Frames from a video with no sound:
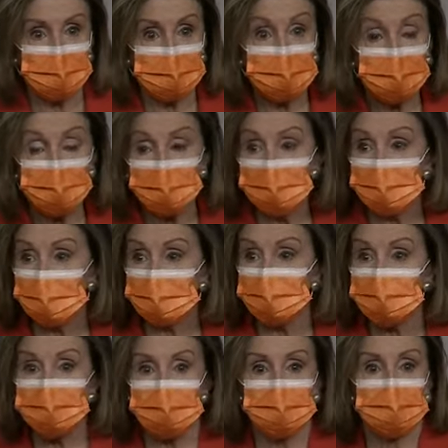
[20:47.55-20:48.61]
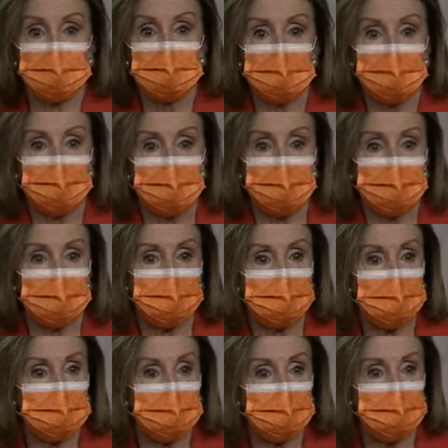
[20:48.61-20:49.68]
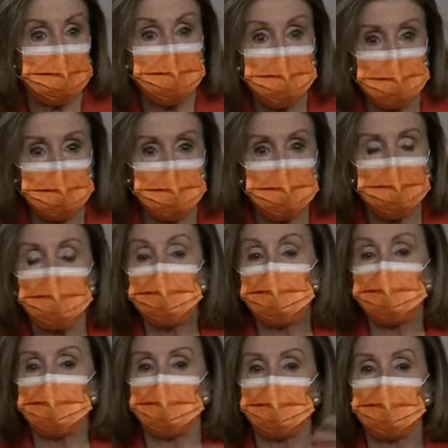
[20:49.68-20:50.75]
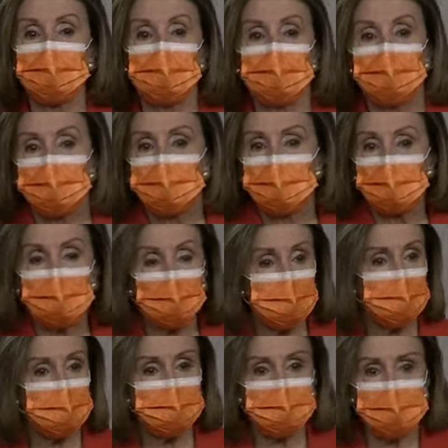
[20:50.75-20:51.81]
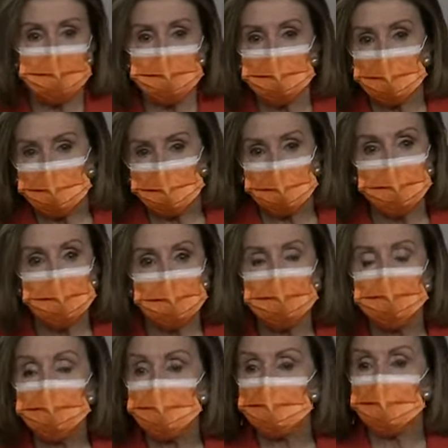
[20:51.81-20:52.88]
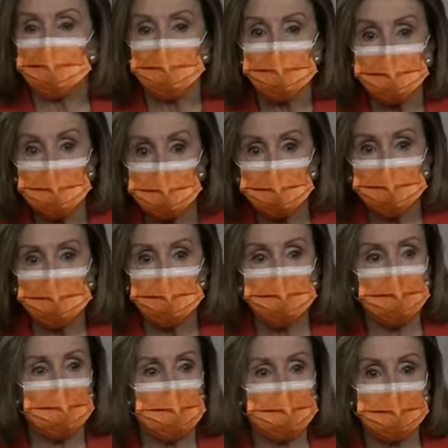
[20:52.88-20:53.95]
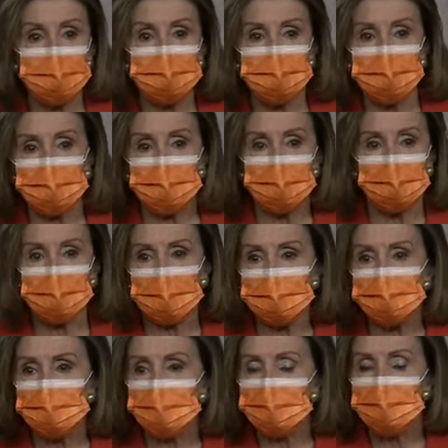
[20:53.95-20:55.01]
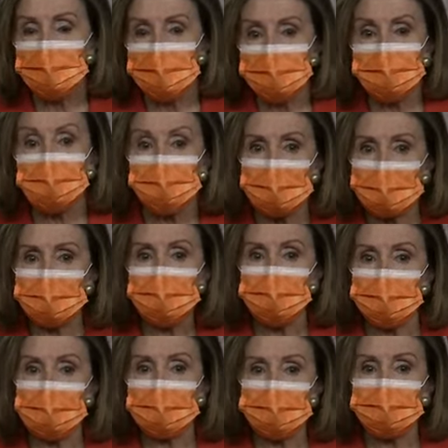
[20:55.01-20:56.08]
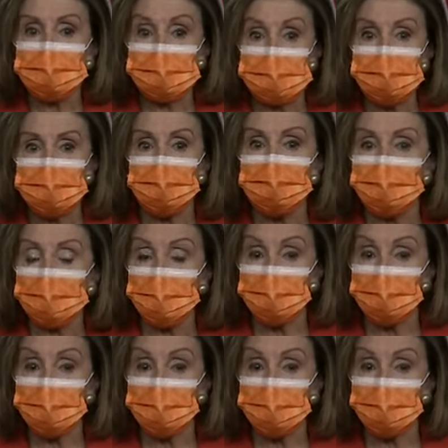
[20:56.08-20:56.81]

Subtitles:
telemedicine, distance learning, commerce through the internet, family interactions, and the rest. So that piece of